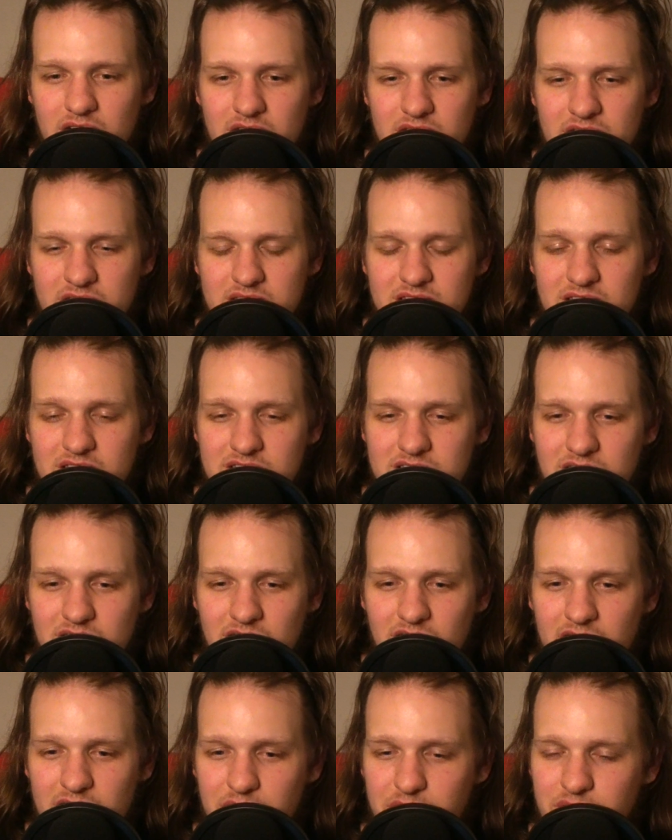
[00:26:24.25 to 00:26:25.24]
It takes a
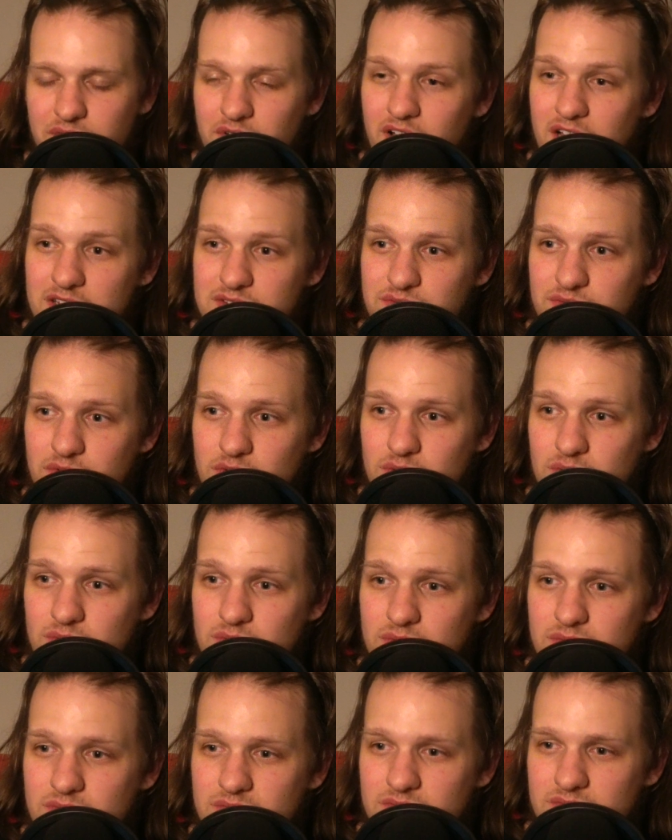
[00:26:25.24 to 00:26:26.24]
lot of fast
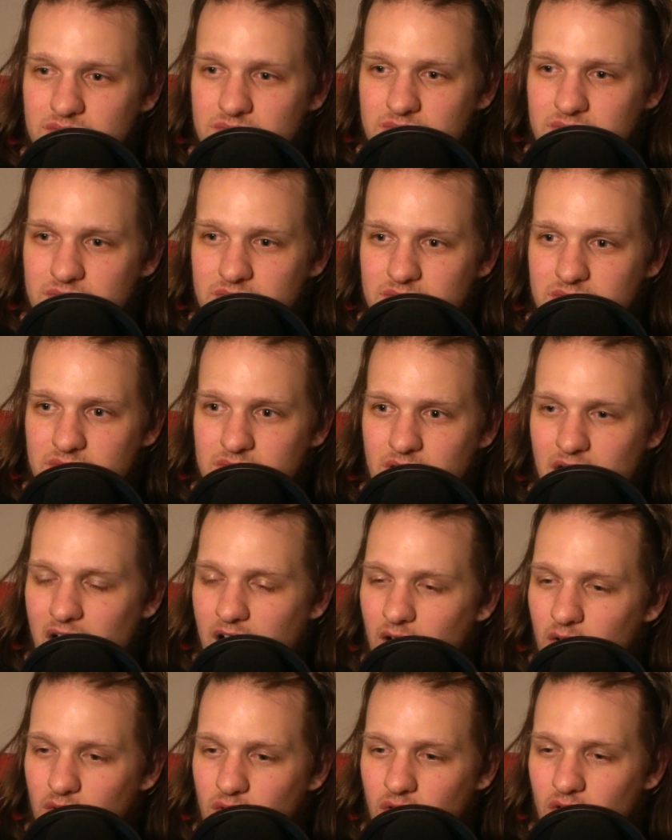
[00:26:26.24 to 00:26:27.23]
food,
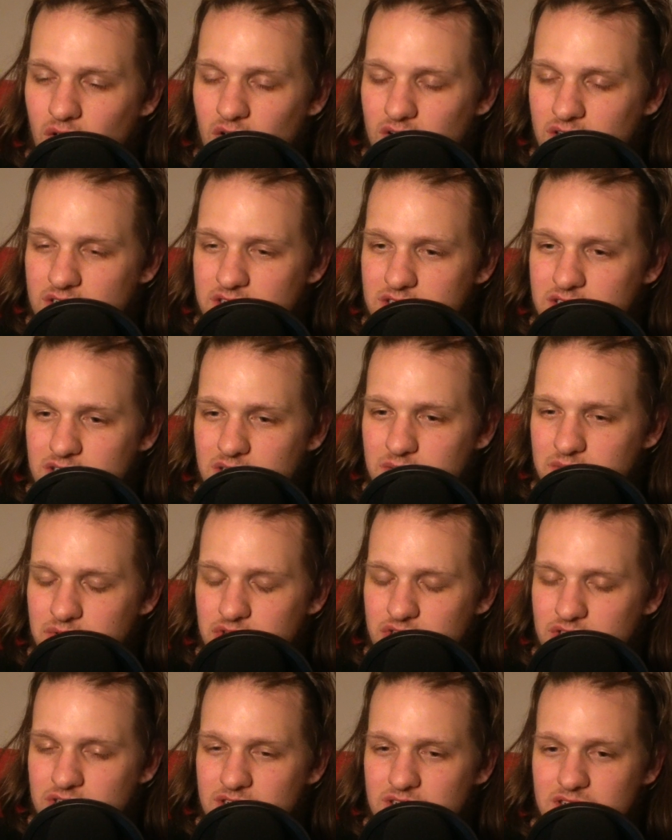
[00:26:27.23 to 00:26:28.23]
alcohol
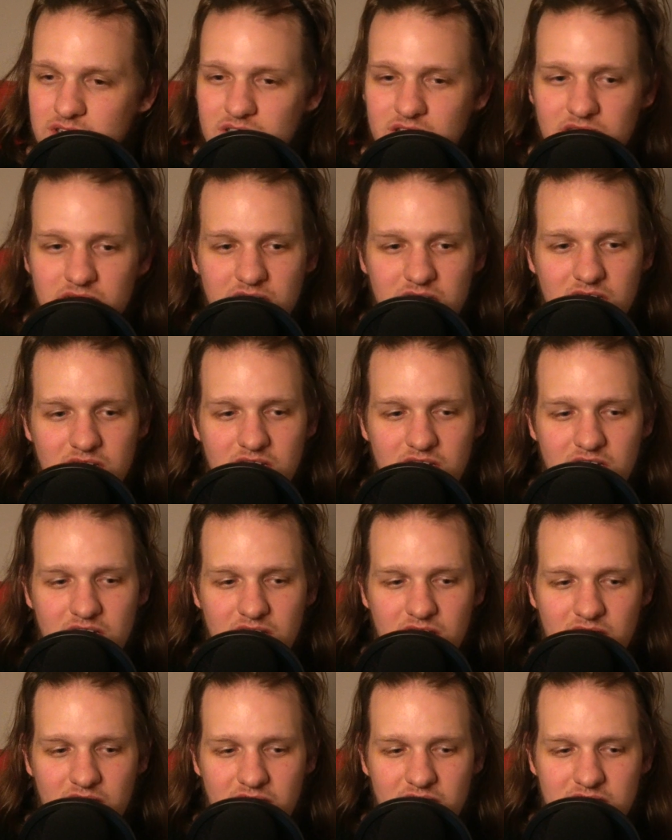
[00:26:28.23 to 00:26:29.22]
consumption.
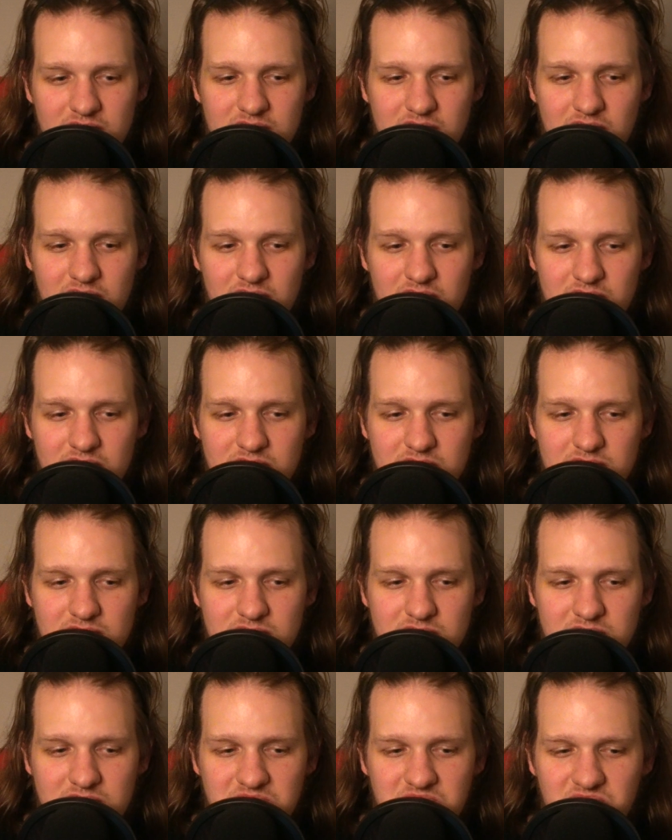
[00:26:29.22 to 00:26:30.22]
It
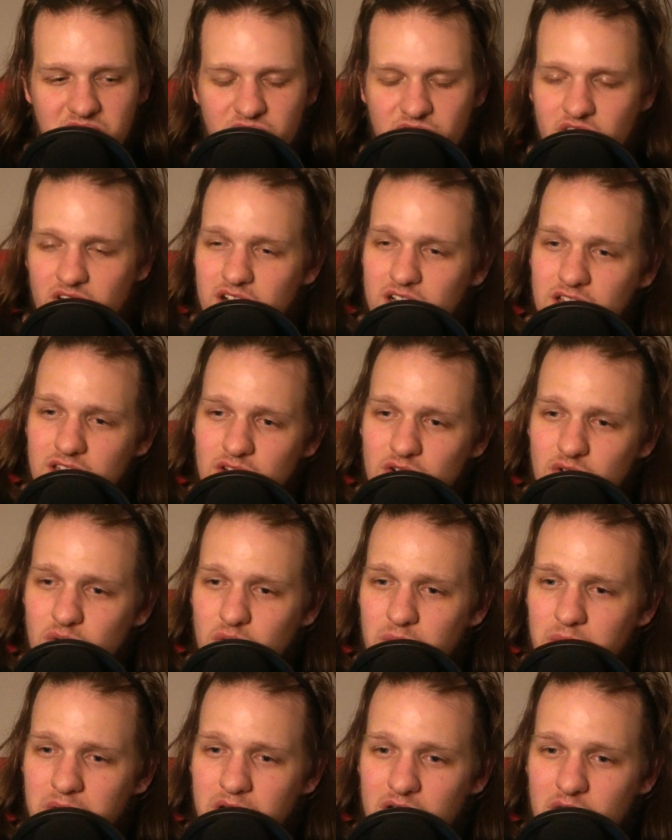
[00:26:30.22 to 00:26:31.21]
takes very little
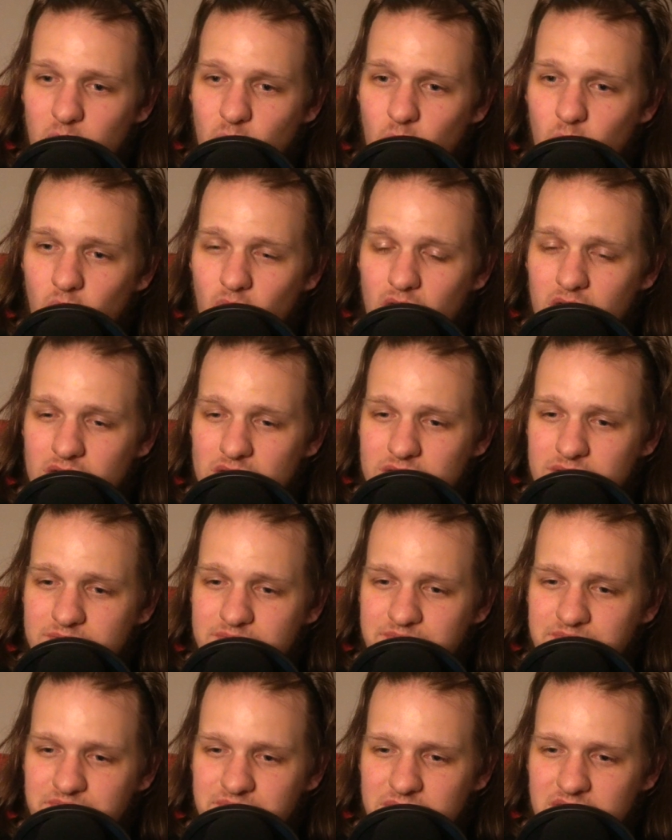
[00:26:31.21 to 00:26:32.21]
amount of water.
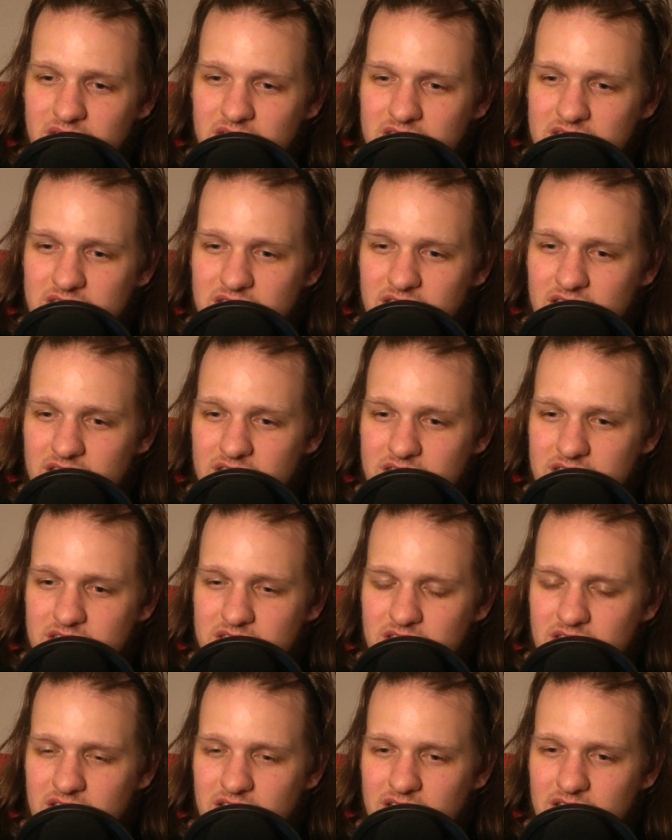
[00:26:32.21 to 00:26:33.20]
It
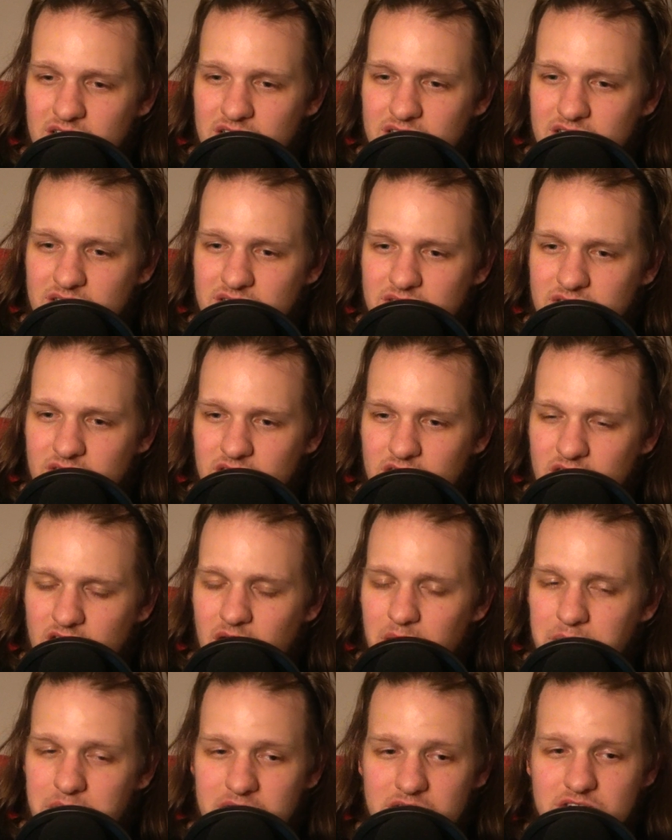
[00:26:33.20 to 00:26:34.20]
takes a
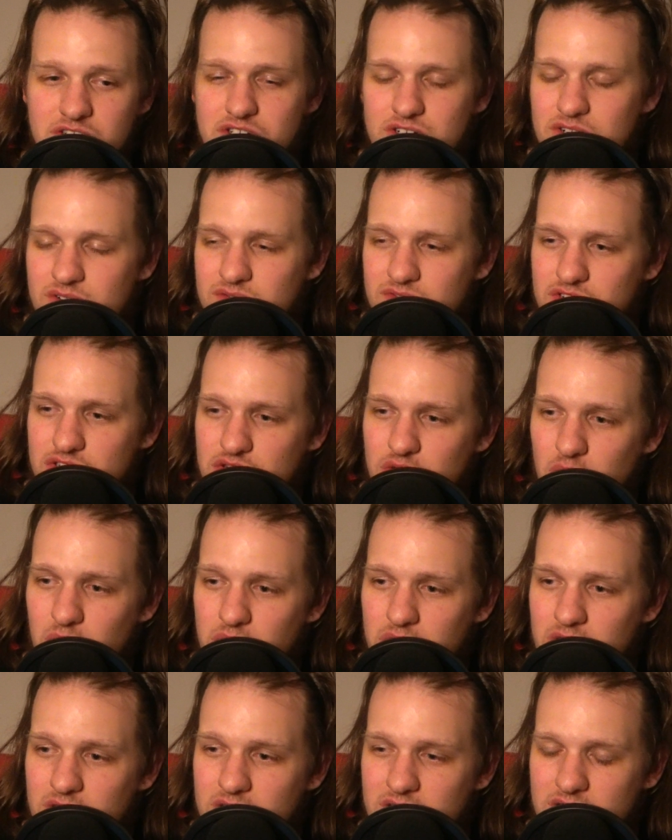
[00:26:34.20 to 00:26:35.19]
combination of
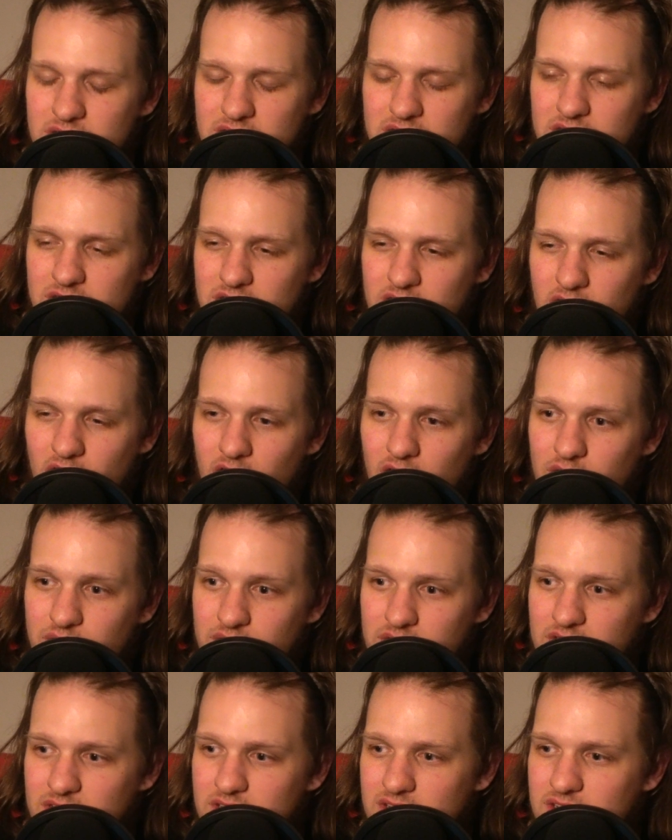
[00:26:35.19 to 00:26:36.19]
soda,
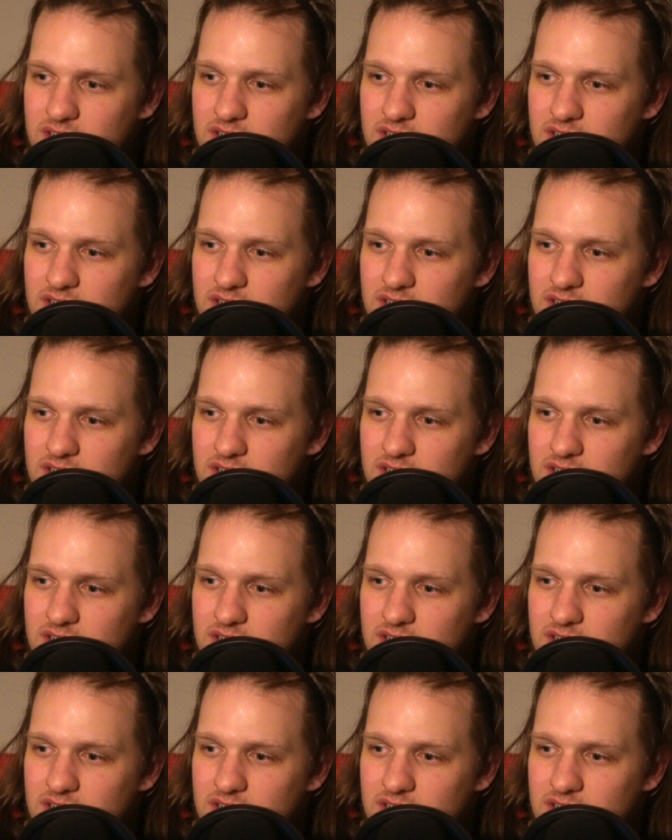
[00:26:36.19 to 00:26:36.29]
coffee,